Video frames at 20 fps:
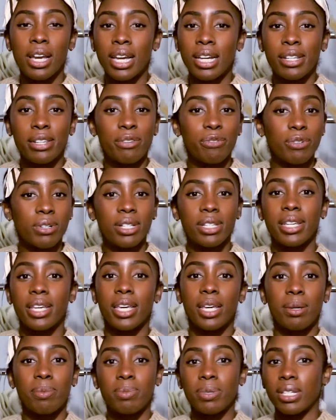different
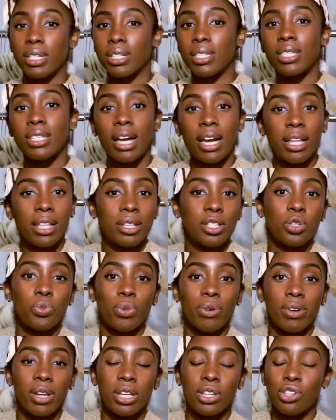tips and style
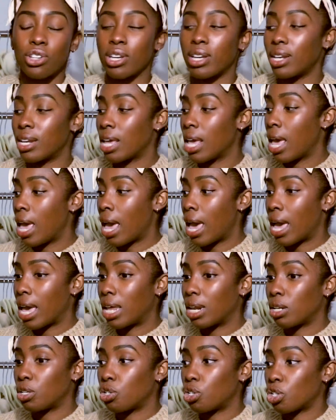inspiration
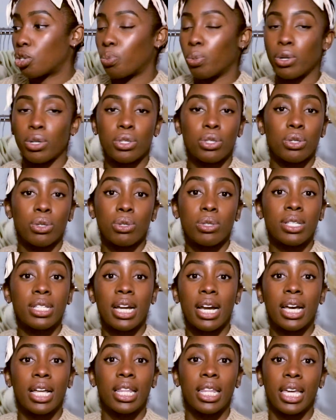and just personal
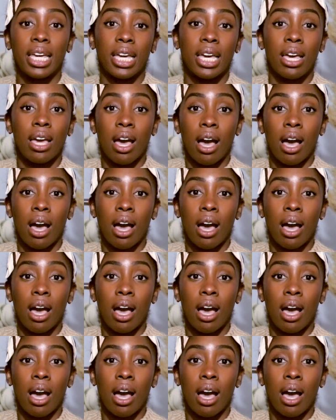styling